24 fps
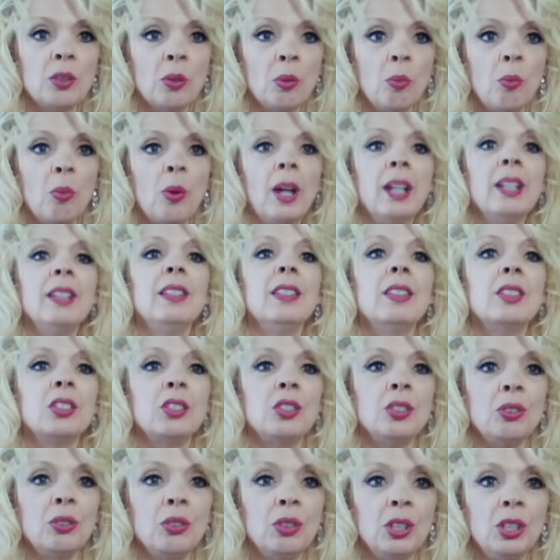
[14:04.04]
the oneness,
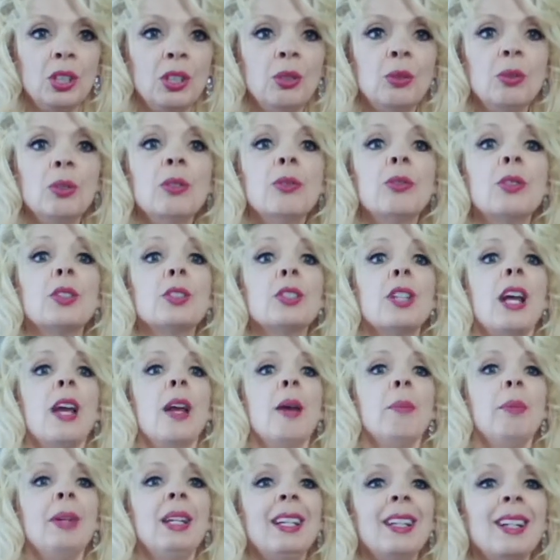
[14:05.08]
to the universe,
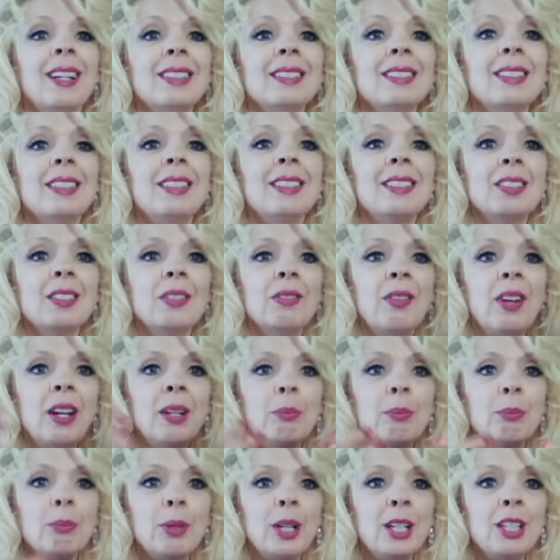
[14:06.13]
because it is a
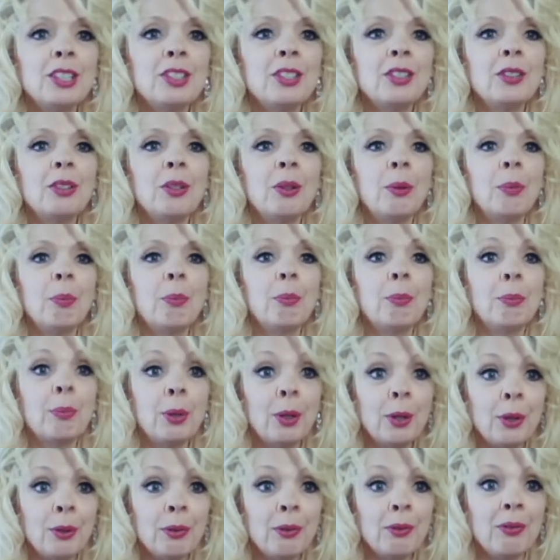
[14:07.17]
vibrational
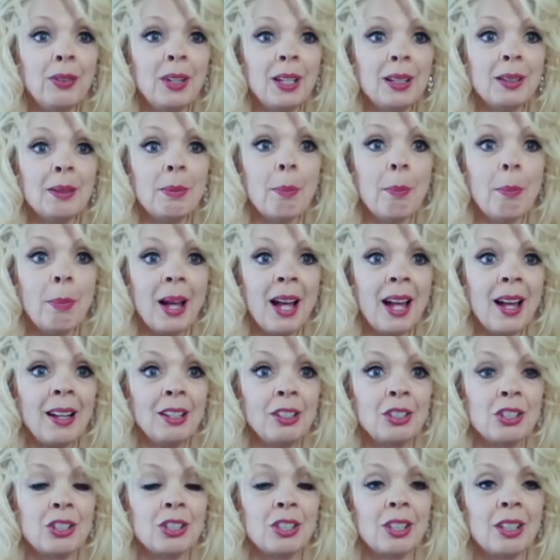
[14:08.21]
perfect
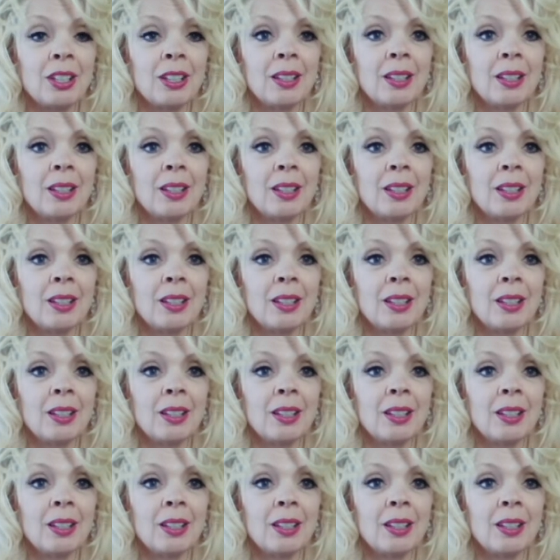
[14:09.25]
match.